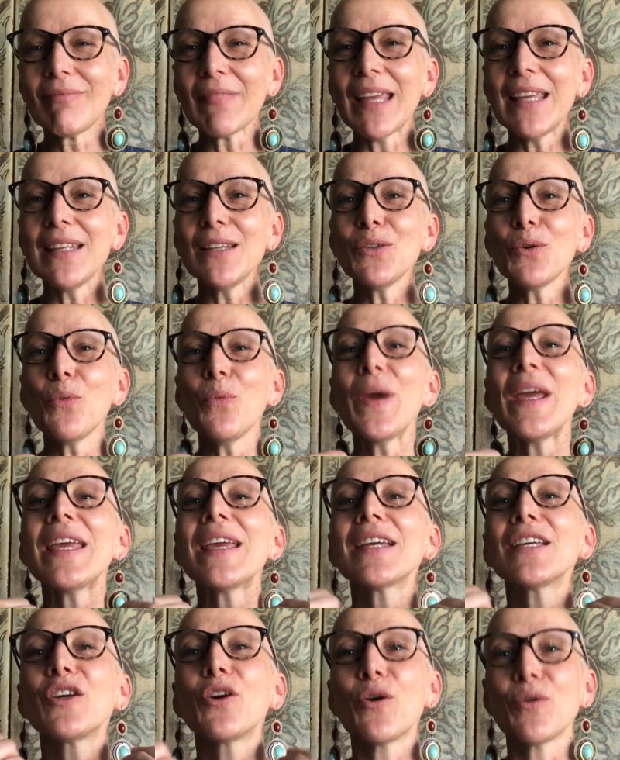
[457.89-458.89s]
and the way
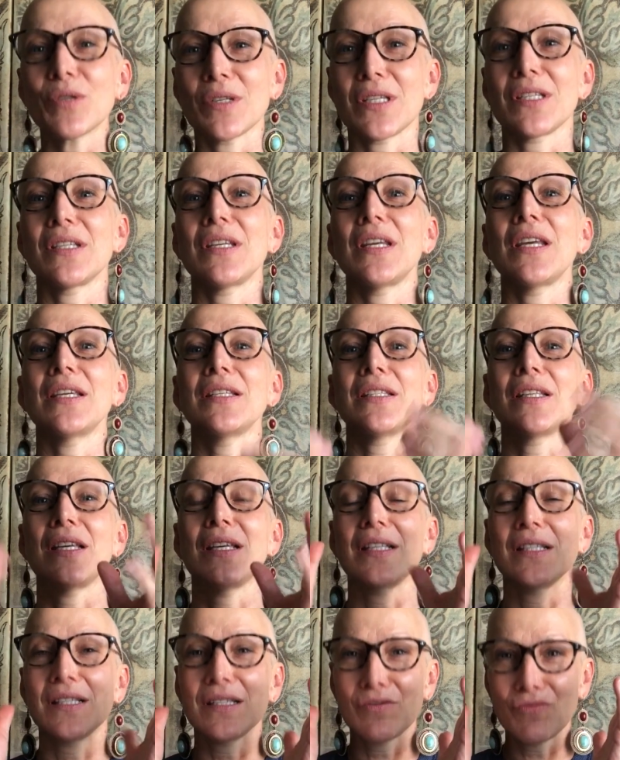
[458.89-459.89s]
I coach
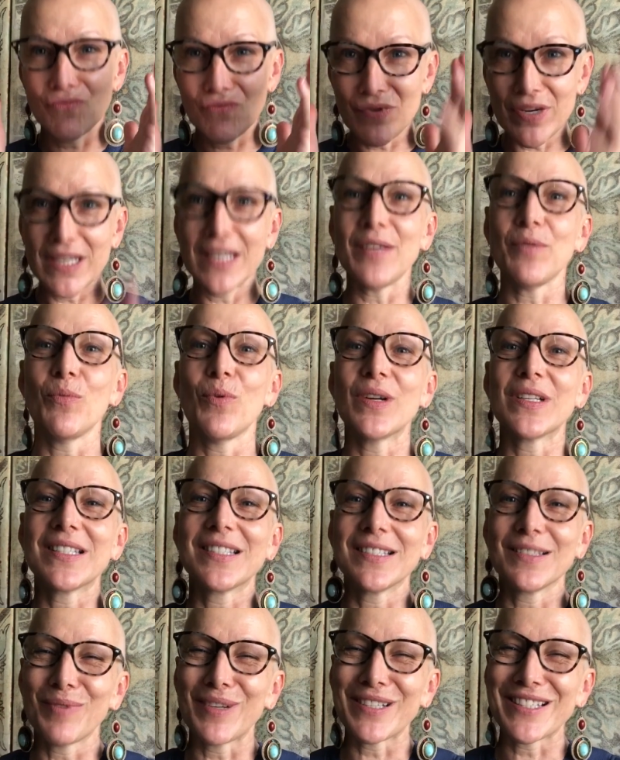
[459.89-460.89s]
is really
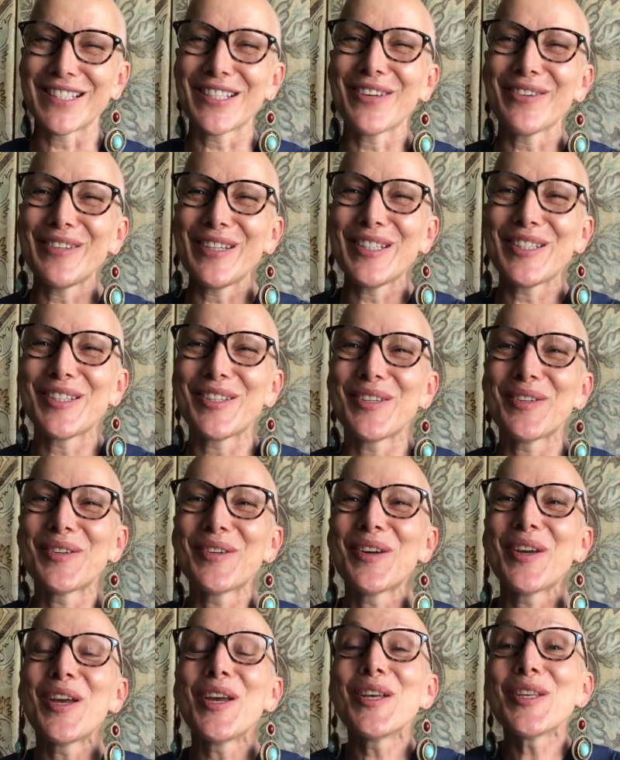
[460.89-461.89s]
what's going
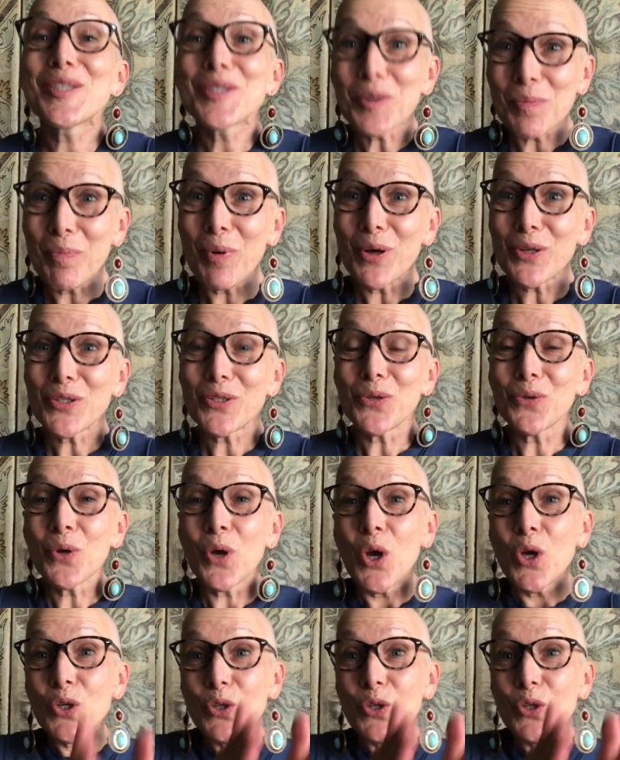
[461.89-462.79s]
to support you